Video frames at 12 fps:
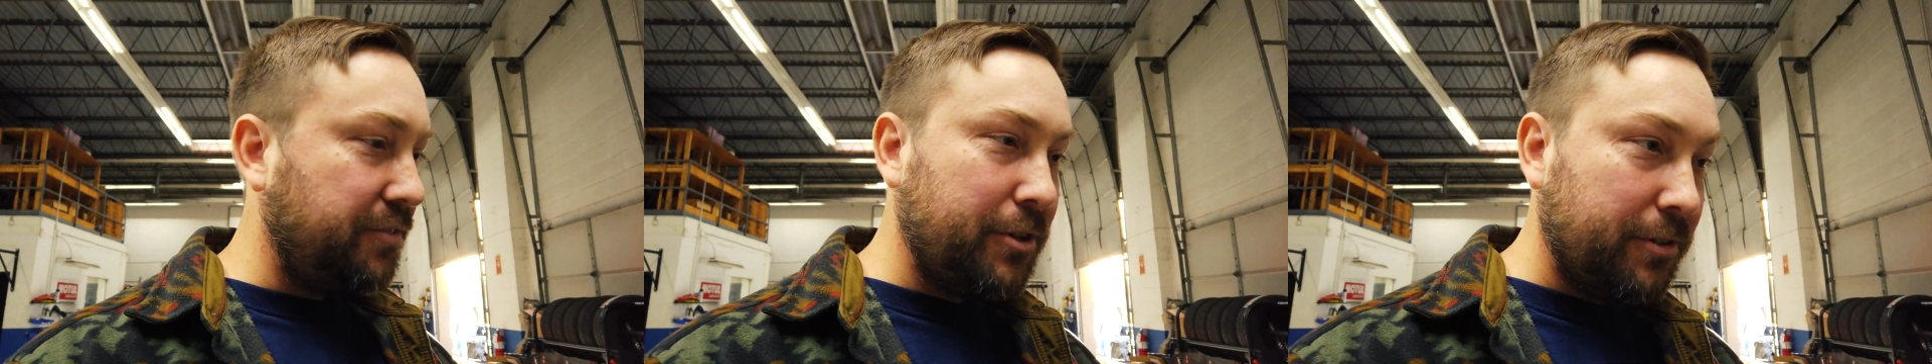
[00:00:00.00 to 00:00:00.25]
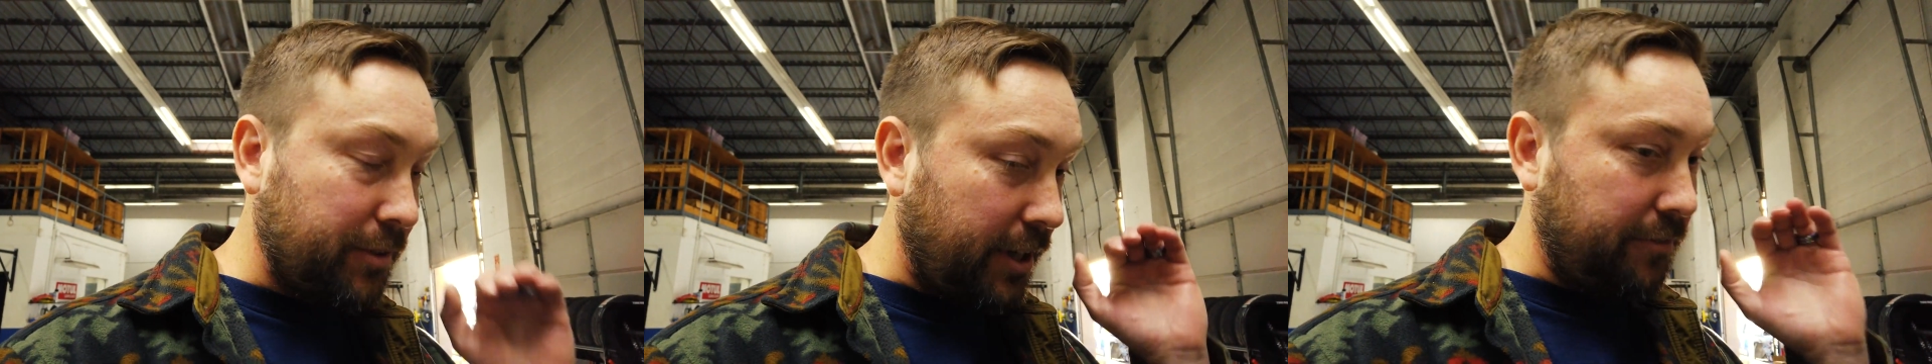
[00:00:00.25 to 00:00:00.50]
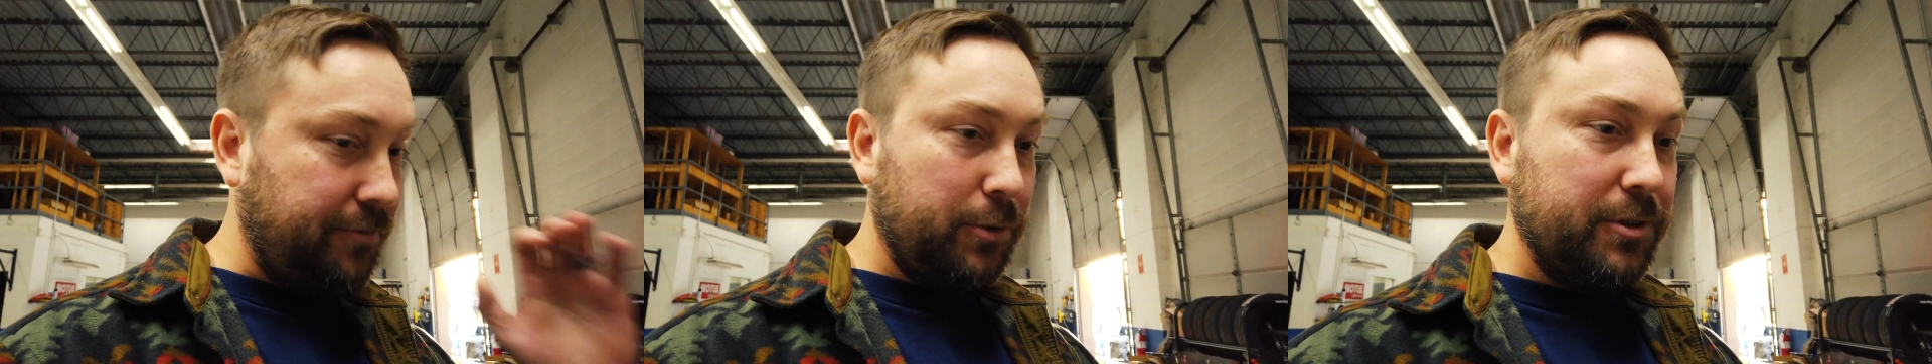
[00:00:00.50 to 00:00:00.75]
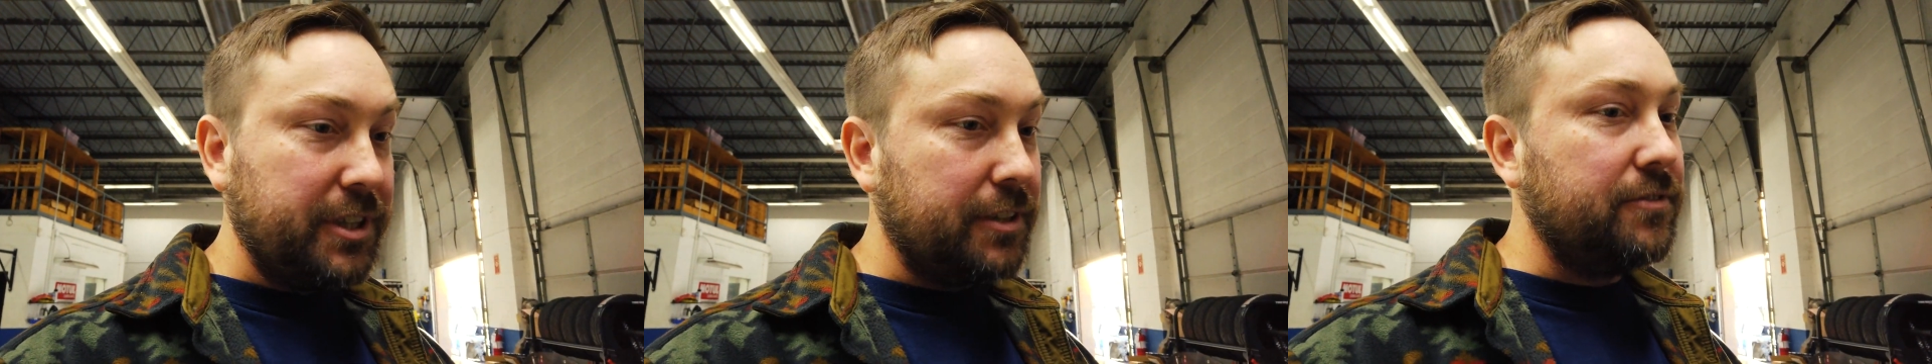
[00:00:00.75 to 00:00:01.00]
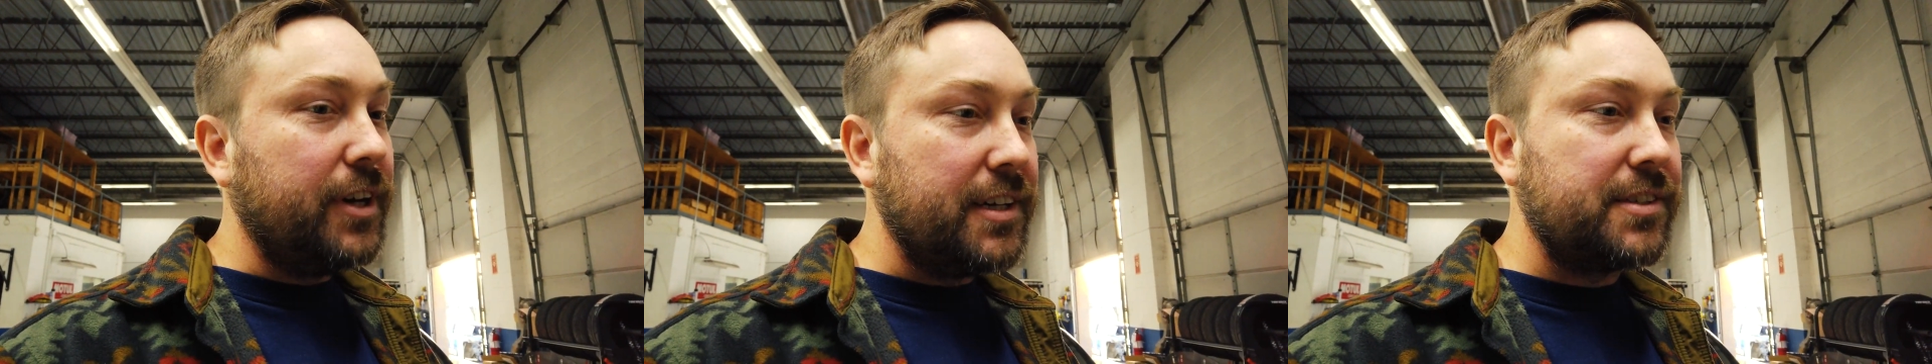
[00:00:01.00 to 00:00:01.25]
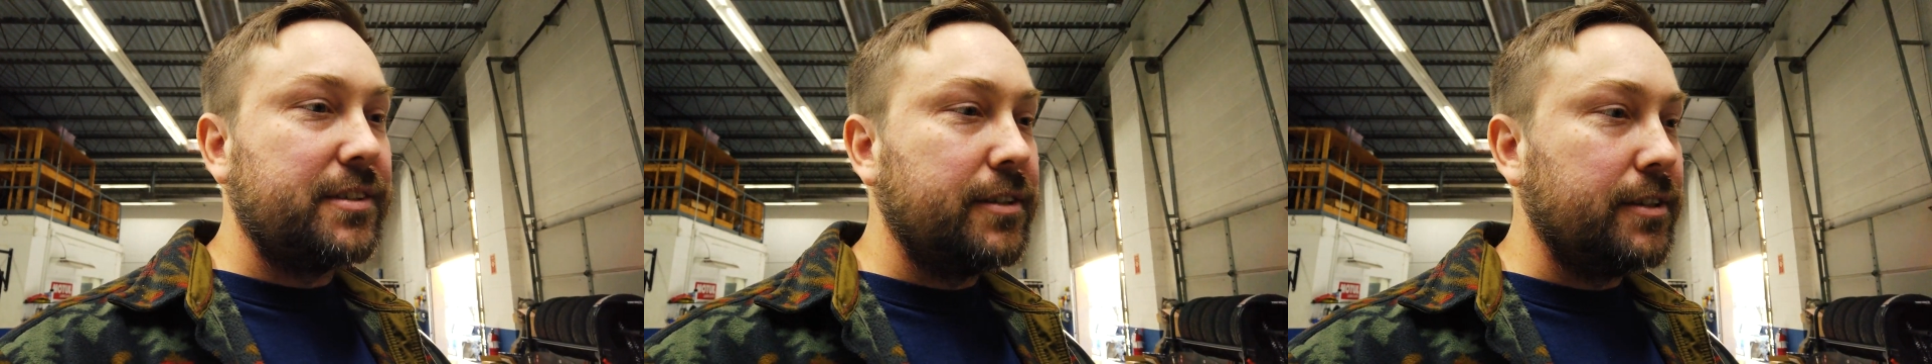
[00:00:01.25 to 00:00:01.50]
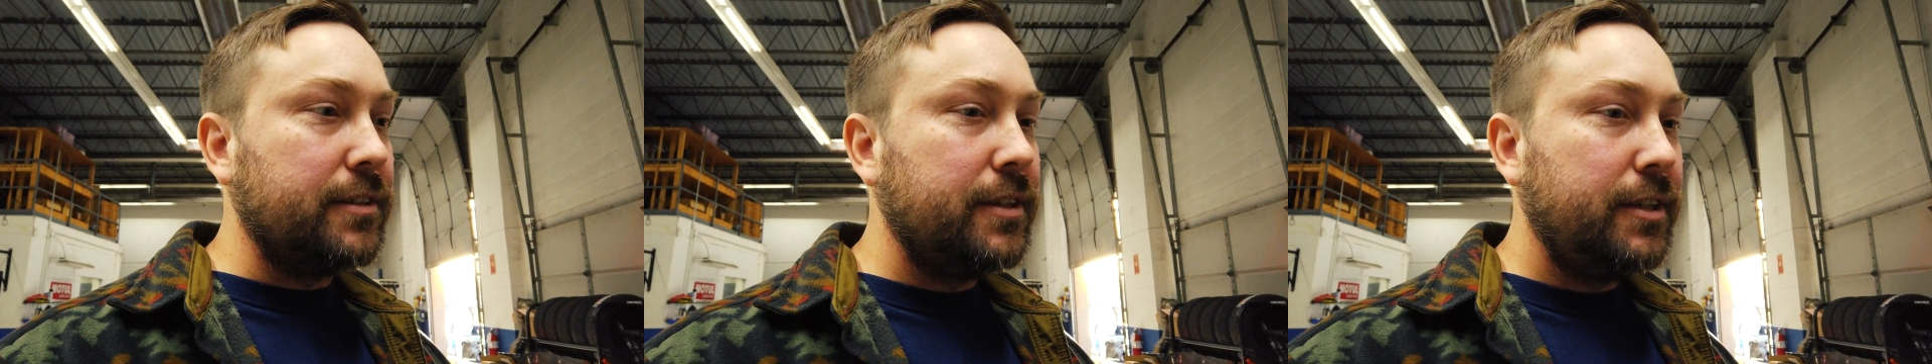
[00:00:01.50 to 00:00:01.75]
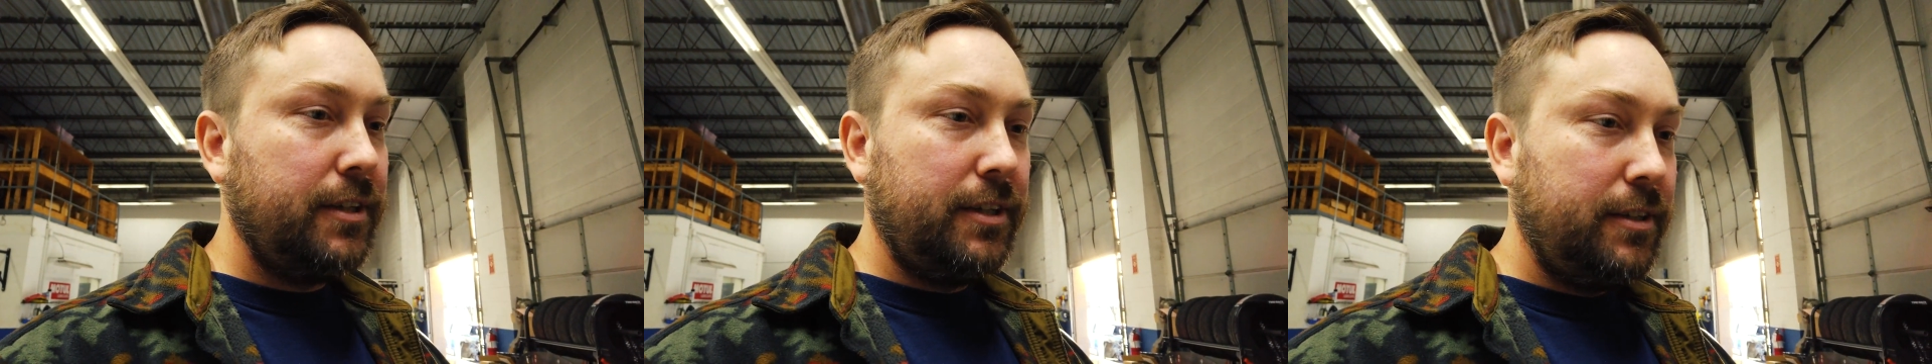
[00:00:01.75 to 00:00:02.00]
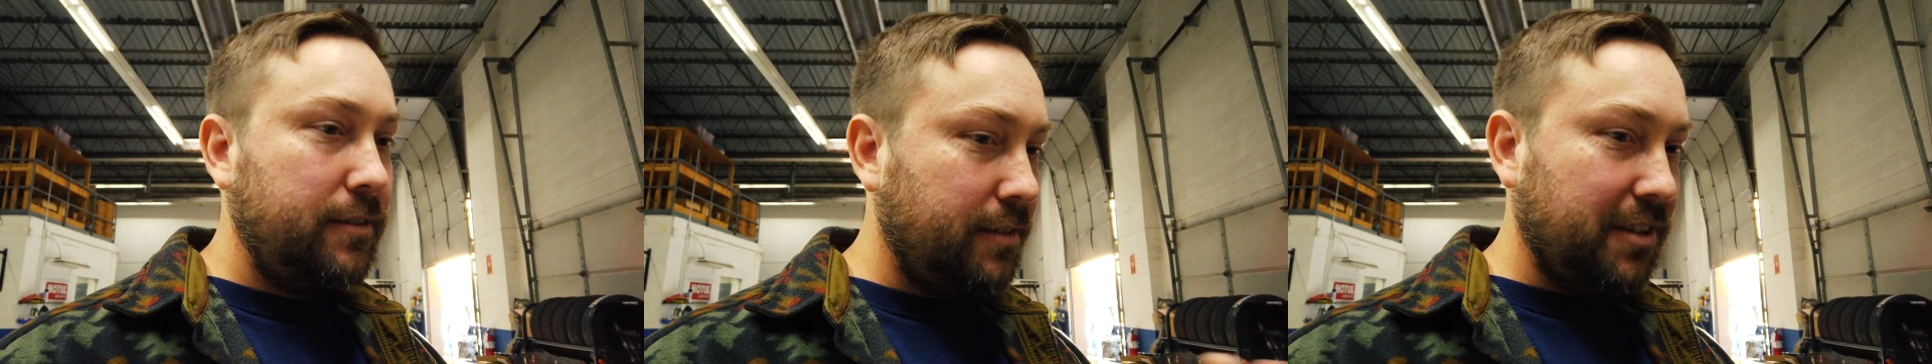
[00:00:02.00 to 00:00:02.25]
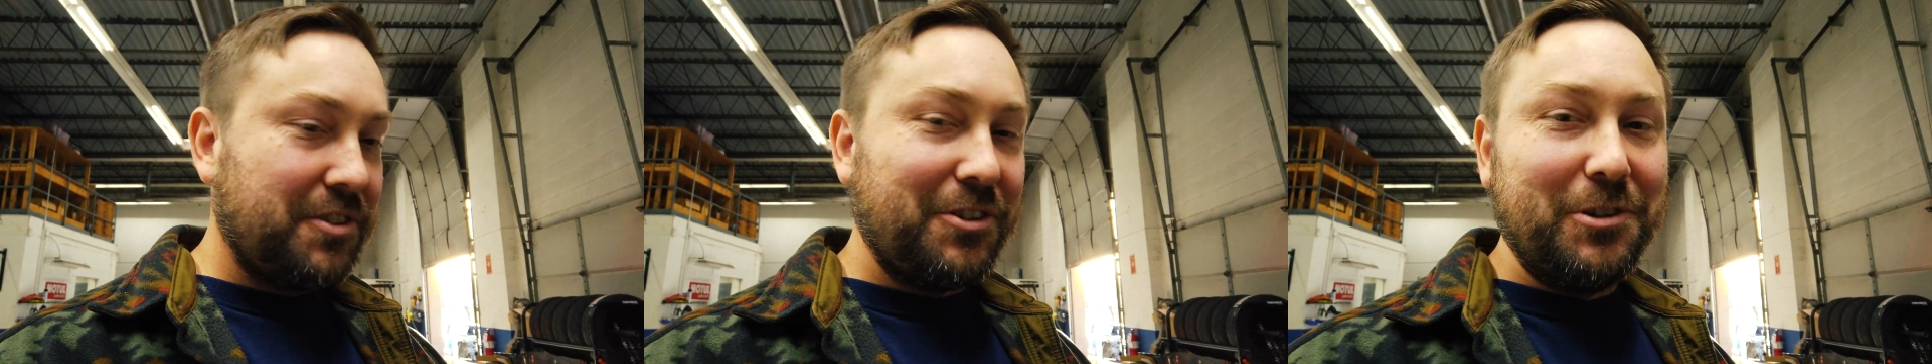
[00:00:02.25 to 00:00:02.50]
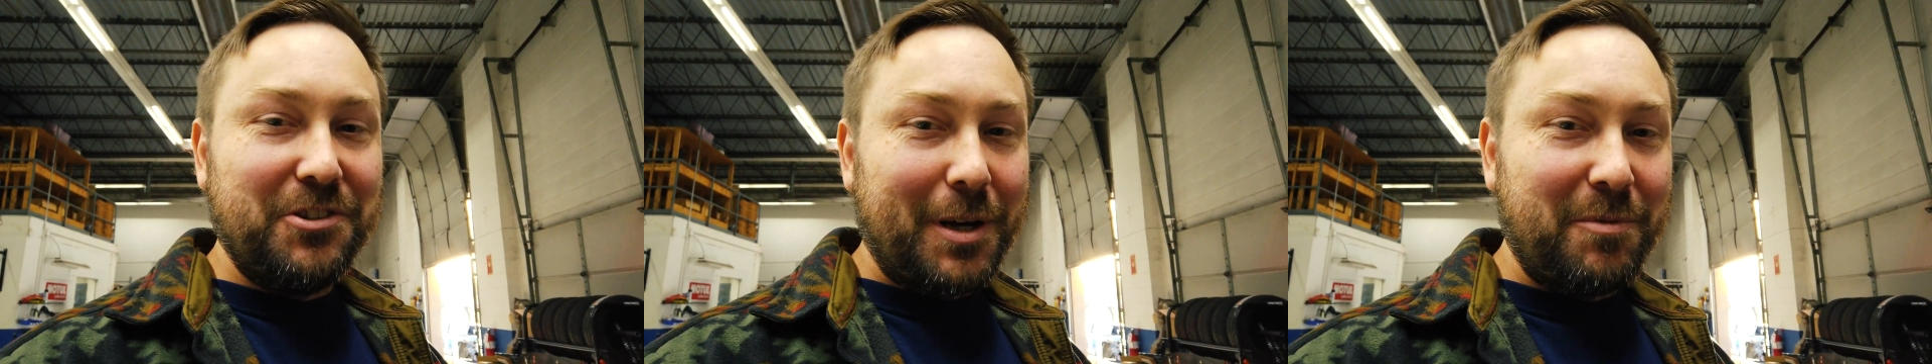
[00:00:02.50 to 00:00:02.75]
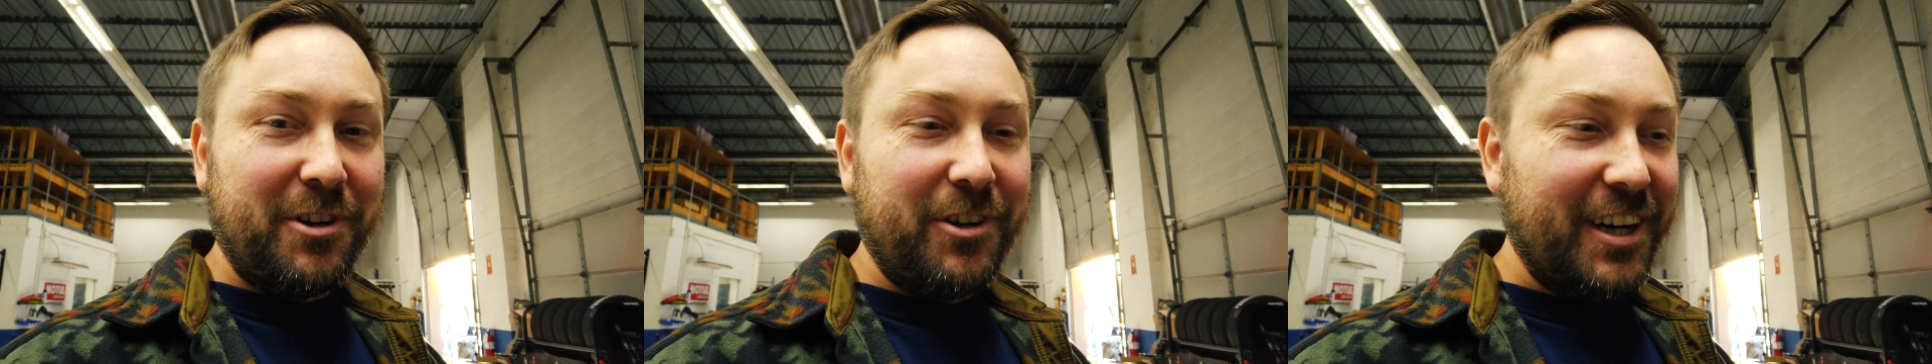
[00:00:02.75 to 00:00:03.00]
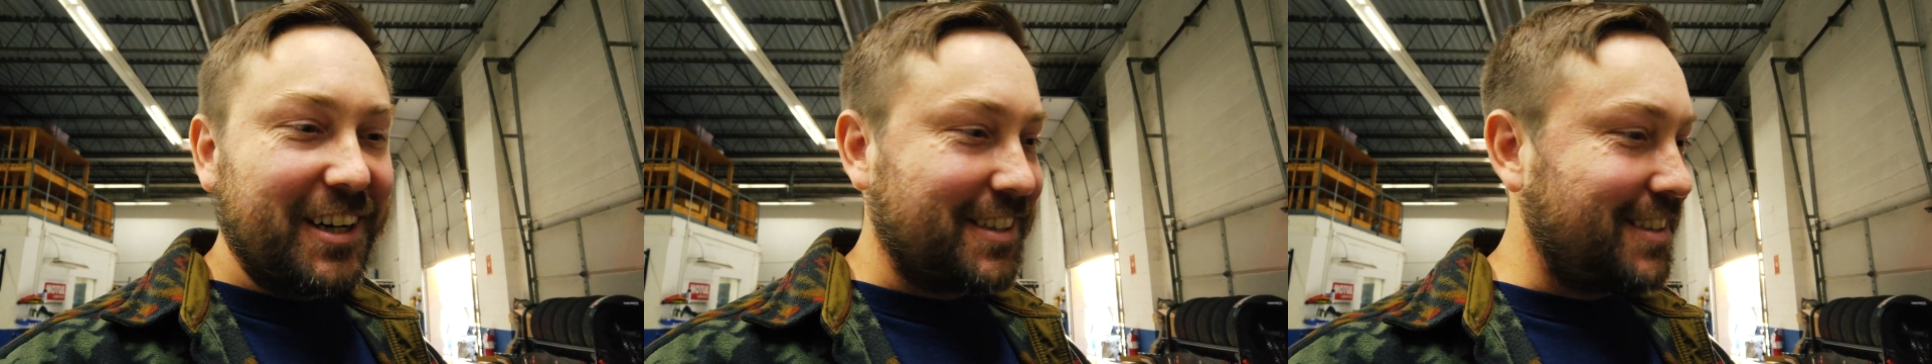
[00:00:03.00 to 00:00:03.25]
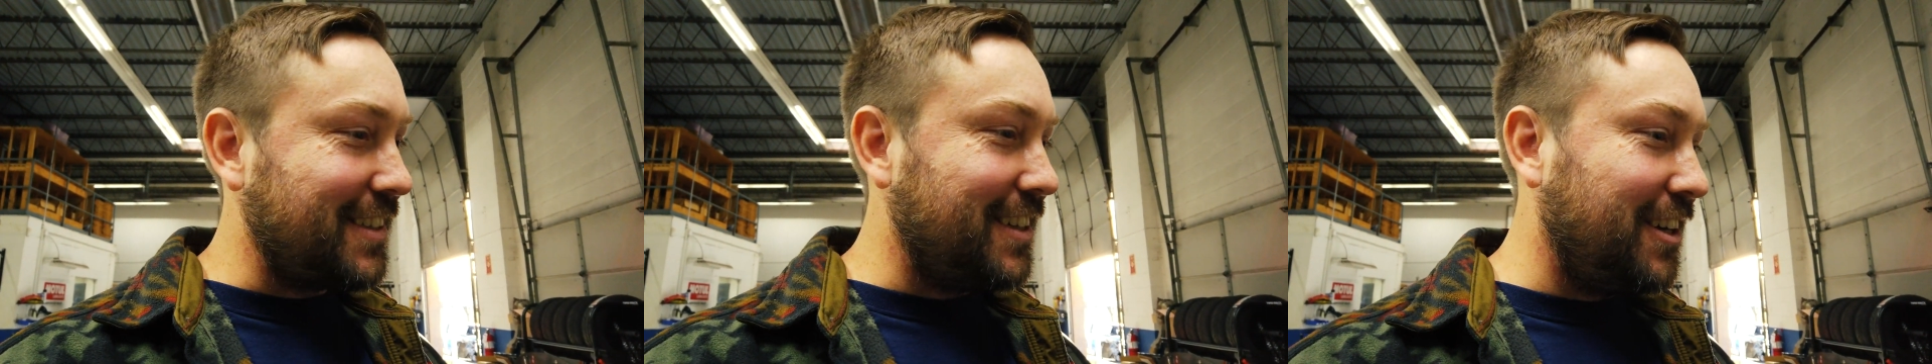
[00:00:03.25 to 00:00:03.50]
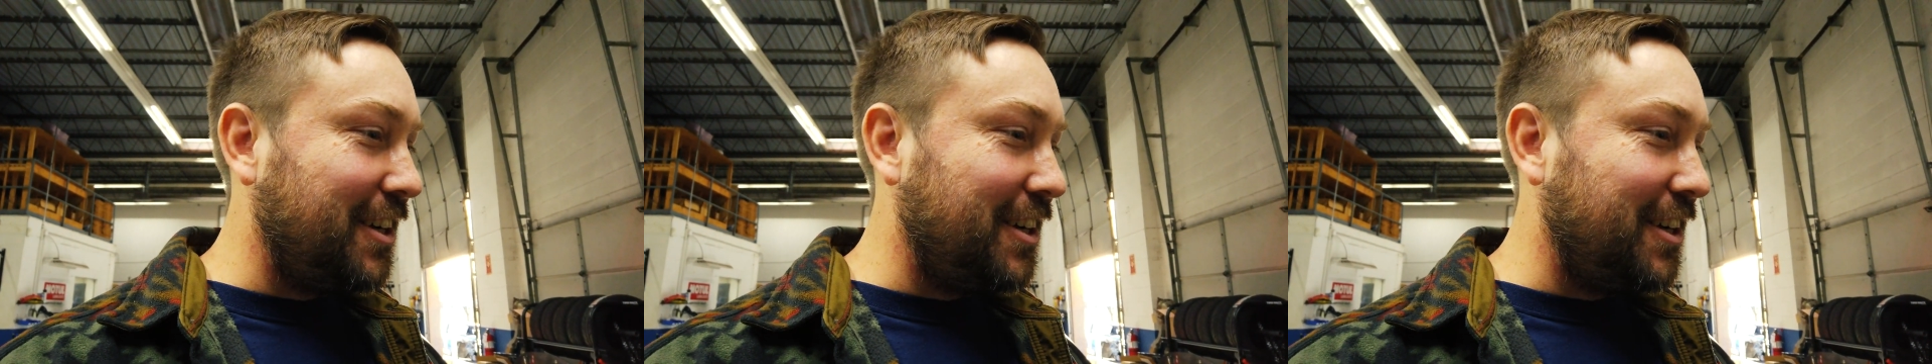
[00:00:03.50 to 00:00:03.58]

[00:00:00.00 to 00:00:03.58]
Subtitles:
If you're like fully invested into your WRX,